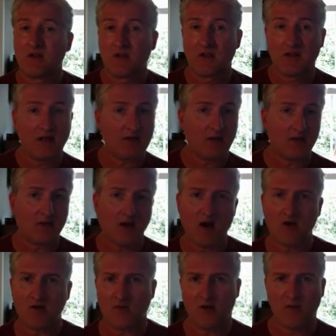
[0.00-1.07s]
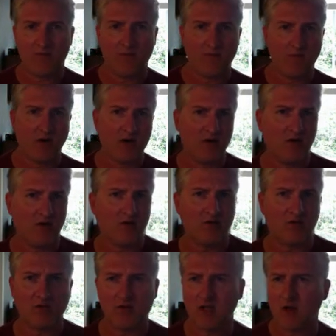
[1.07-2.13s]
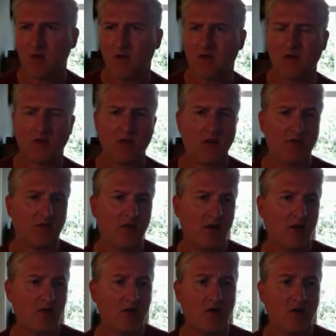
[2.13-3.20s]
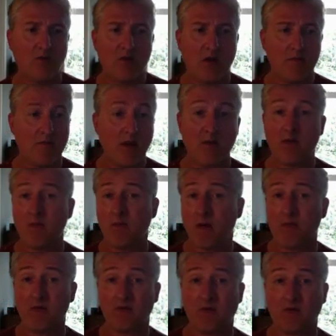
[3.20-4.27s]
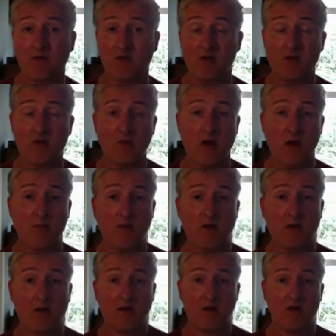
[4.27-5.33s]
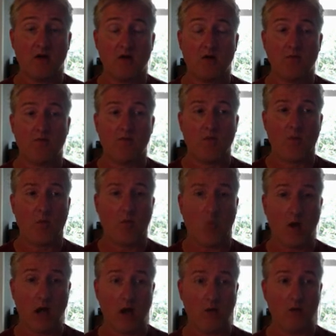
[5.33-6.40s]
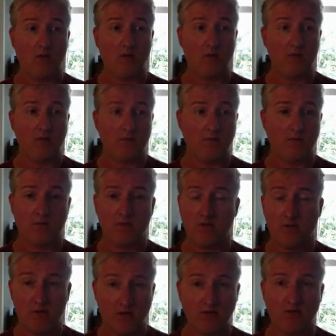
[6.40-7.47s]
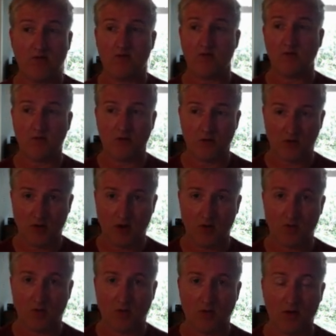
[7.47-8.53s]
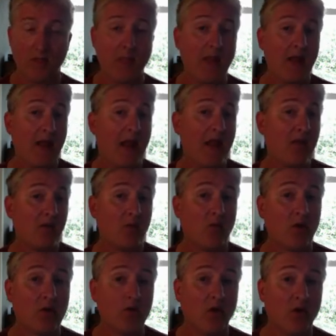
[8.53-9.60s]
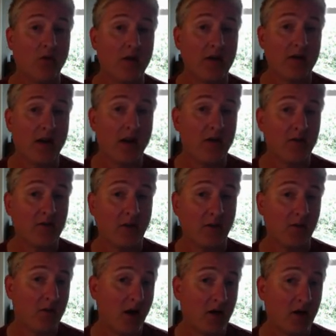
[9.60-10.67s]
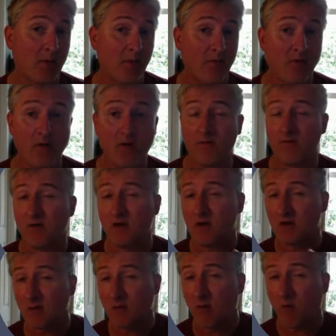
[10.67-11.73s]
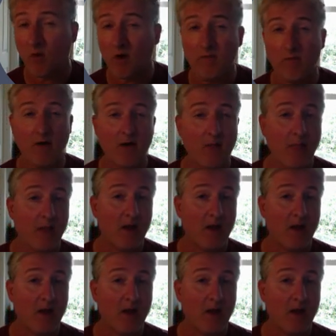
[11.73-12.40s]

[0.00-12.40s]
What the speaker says: Kick the tires around, right? See what you think. Say, oh, maybe it might be something that you might be like, wow, this is incredible, right? And the really cool thing, guys, like we talked about before in video number 1, right?